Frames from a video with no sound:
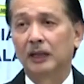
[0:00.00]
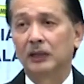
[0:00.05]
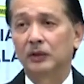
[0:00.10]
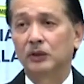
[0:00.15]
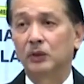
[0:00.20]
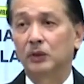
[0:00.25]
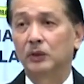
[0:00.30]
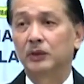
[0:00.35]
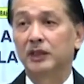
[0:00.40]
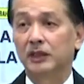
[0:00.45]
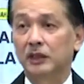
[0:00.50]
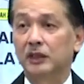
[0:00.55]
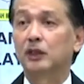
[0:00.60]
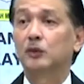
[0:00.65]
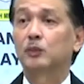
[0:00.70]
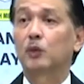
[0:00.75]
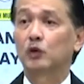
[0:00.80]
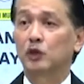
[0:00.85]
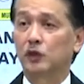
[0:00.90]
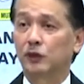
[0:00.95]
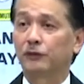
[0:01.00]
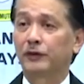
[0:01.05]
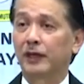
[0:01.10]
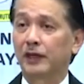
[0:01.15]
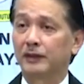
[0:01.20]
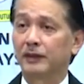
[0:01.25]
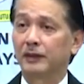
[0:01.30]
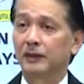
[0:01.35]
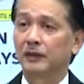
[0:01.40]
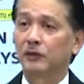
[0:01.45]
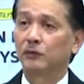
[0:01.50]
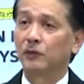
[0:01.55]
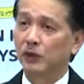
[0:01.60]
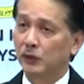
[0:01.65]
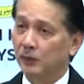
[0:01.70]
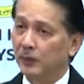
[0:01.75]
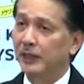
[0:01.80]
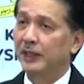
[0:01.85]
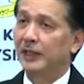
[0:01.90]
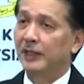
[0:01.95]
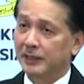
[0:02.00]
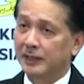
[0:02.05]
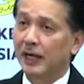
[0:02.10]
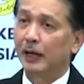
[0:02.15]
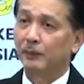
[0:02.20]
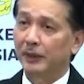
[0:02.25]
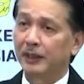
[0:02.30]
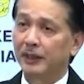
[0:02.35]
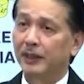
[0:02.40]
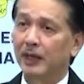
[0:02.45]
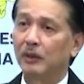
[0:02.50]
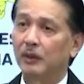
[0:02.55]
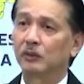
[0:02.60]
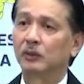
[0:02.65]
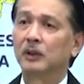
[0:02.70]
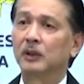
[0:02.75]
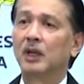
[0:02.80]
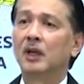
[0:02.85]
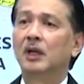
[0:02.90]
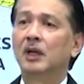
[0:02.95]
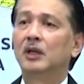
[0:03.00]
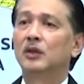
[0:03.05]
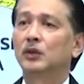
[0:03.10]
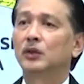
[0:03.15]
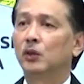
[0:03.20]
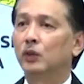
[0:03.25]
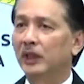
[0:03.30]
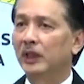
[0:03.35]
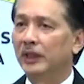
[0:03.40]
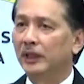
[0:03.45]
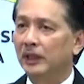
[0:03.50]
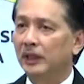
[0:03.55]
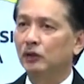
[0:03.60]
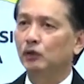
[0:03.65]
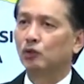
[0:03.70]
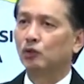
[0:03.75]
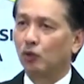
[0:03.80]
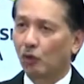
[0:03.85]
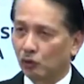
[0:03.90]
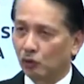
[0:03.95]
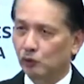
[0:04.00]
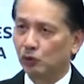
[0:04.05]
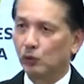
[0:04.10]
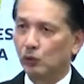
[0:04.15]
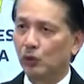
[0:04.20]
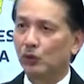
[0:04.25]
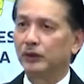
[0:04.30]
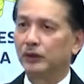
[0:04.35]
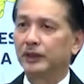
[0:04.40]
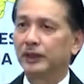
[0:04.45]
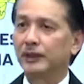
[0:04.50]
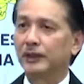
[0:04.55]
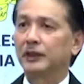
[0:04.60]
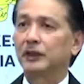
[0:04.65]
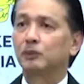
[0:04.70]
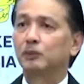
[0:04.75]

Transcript: So this is positive cases, which means it's coming down. So we need to control these